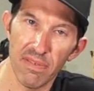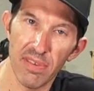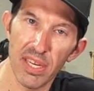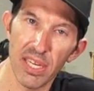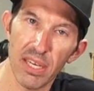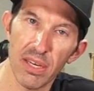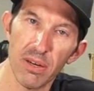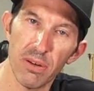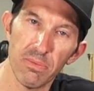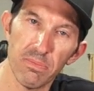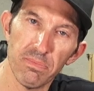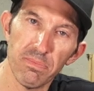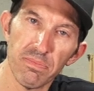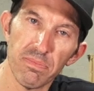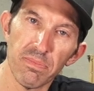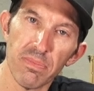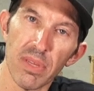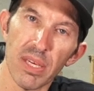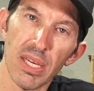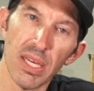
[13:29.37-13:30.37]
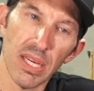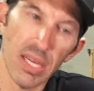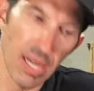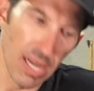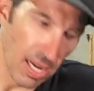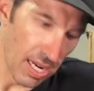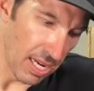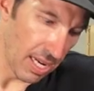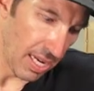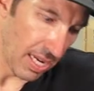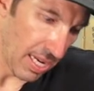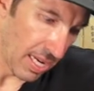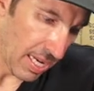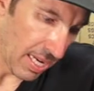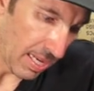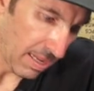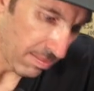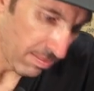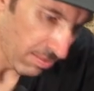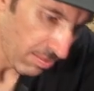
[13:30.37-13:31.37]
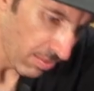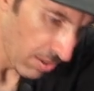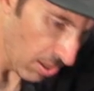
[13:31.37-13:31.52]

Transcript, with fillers: video. Um,